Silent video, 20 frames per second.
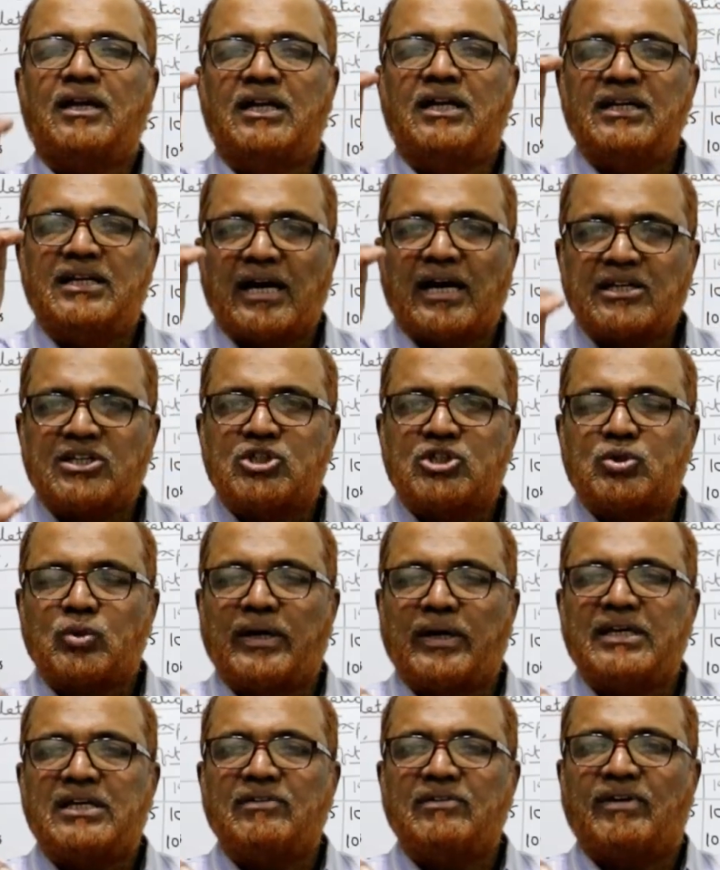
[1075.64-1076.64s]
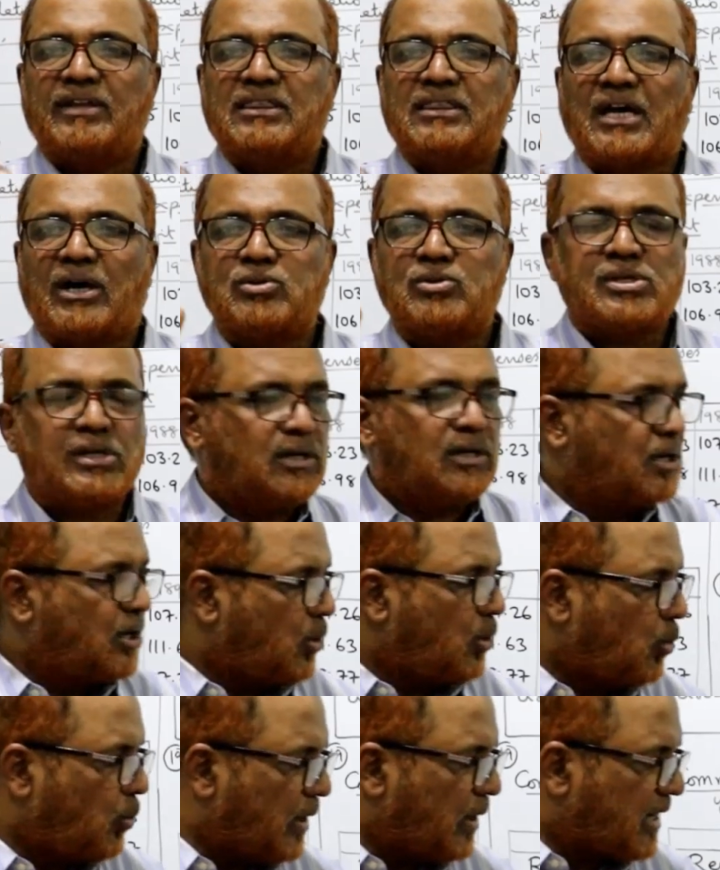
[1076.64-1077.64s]
Deduct 21,000,
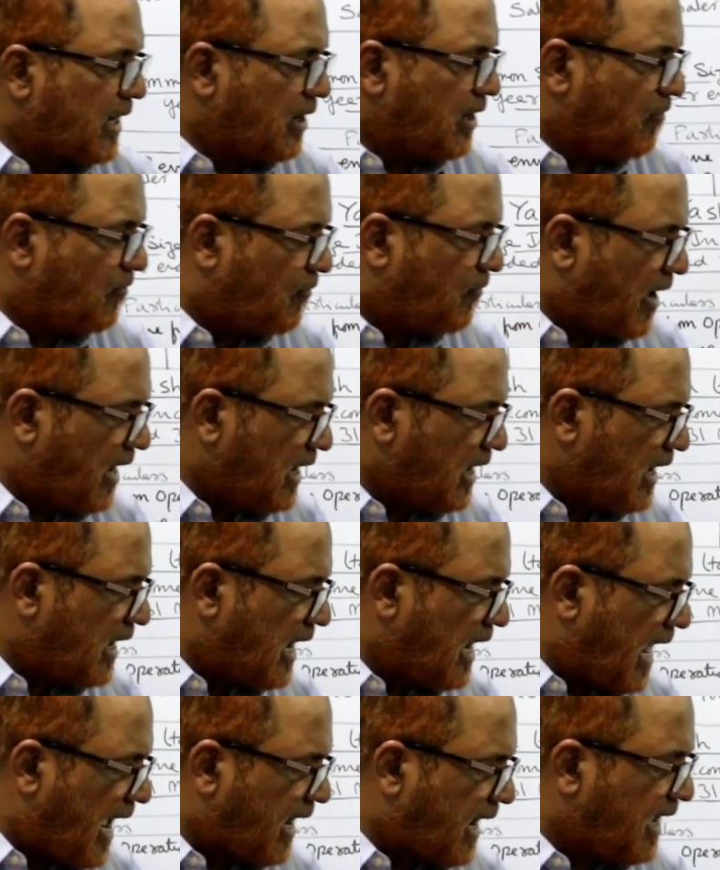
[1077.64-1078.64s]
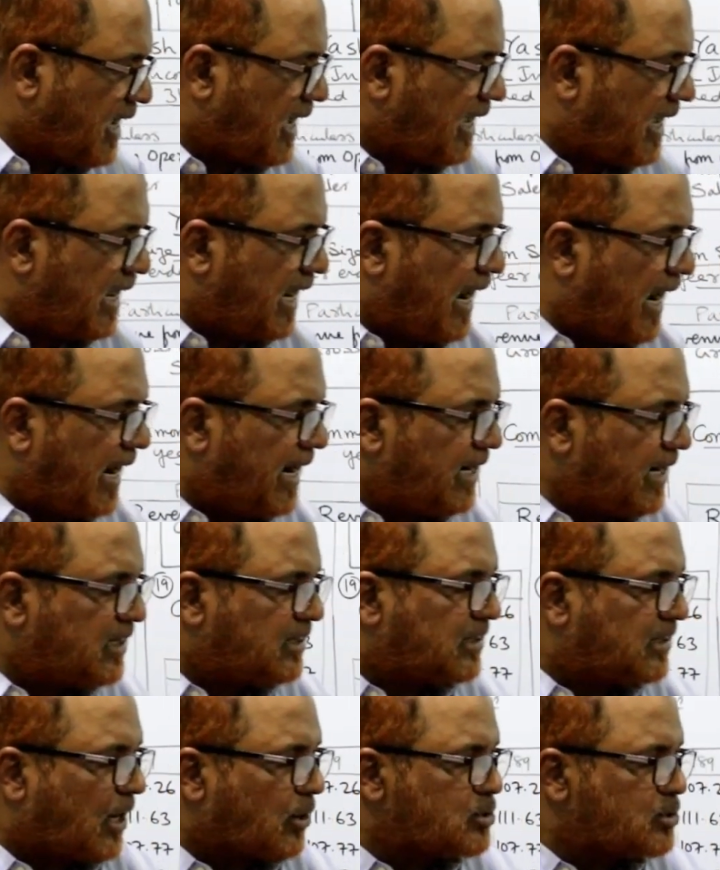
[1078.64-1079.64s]
we'll get 1 lakh
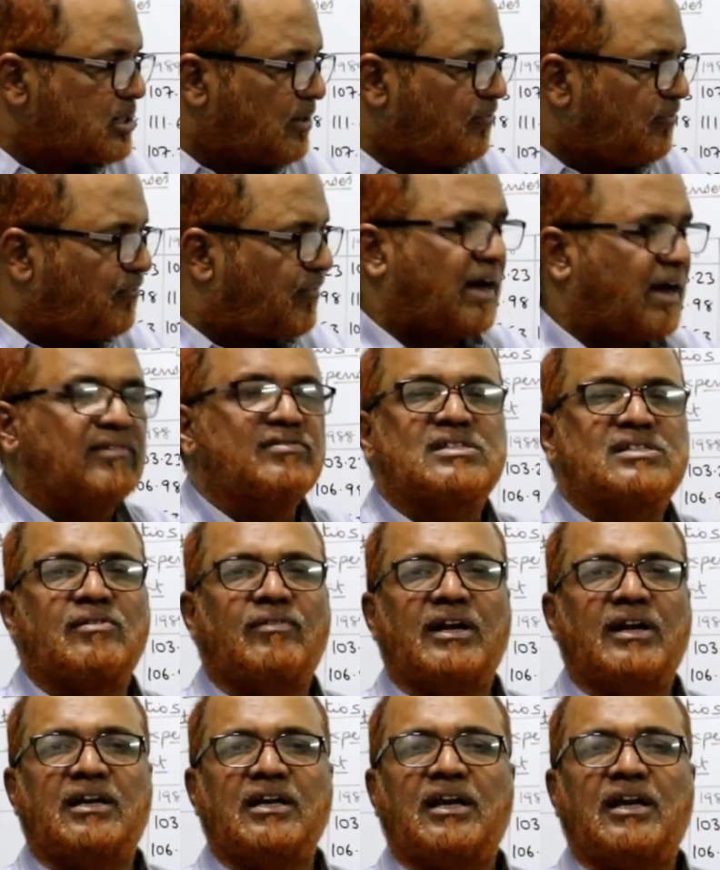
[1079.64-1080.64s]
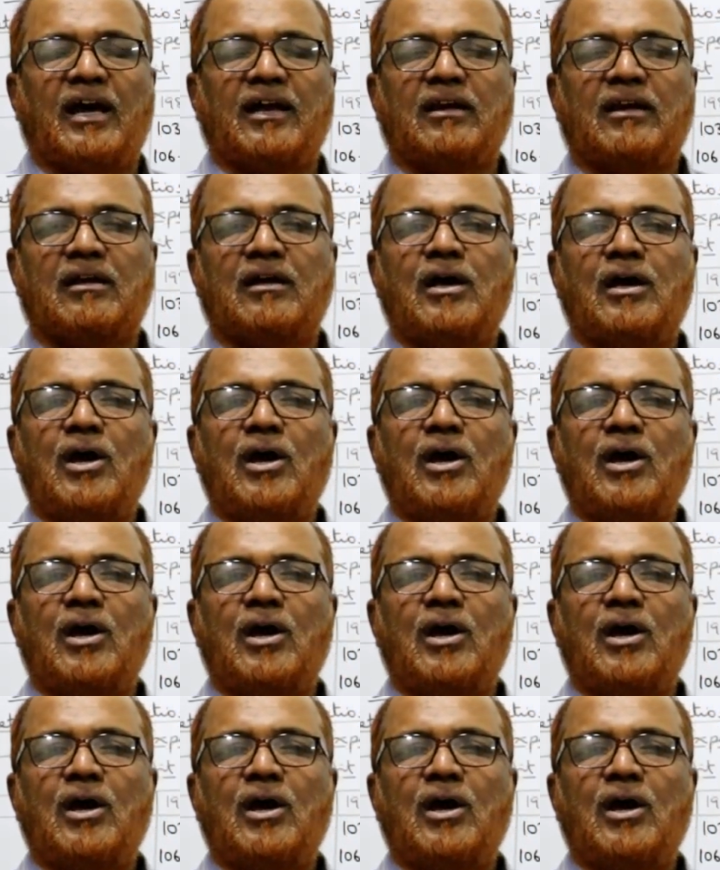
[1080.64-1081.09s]
8,579.